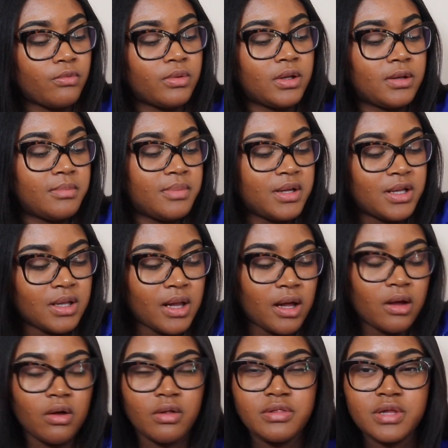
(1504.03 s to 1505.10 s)
really be like
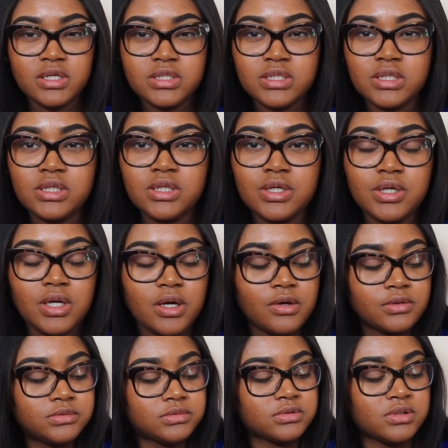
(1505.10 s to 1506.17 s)
authentic, you know,
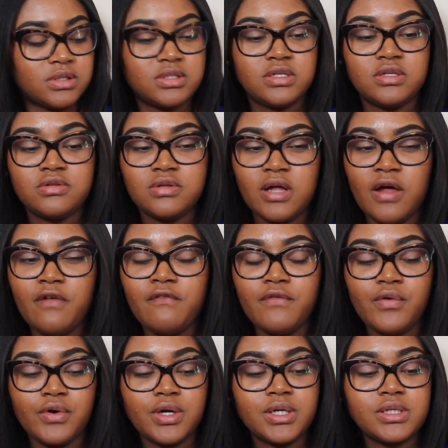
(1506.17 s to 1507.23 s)
because it's like
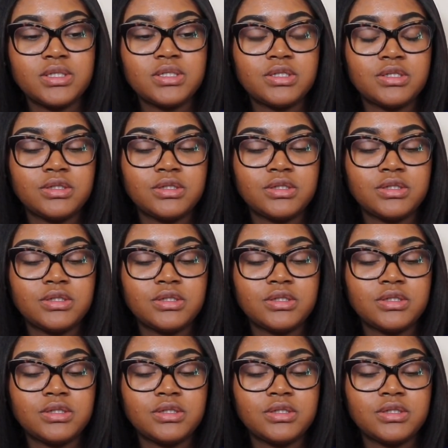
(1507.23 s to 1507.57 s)
forced.